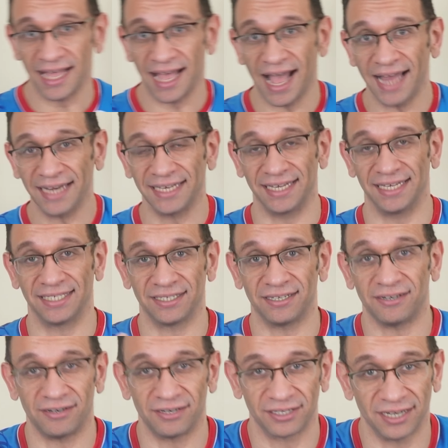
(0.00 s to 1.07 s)
Adidas
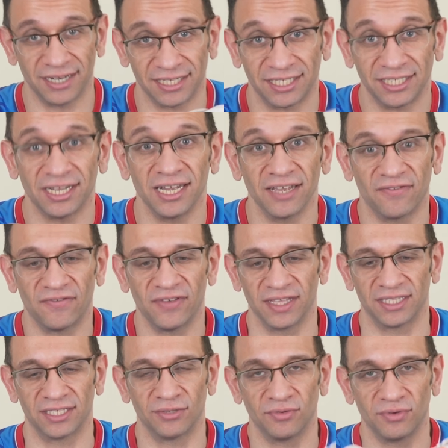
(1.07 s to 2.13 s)
are a tight
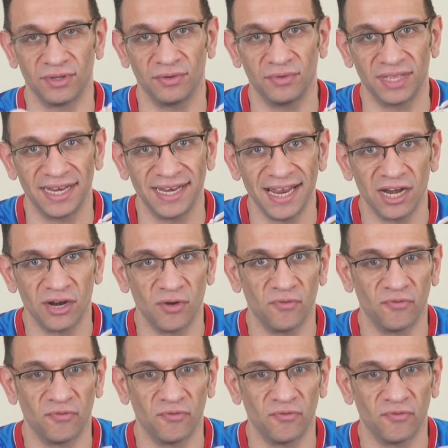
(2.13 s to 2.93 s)
fit, with a narrow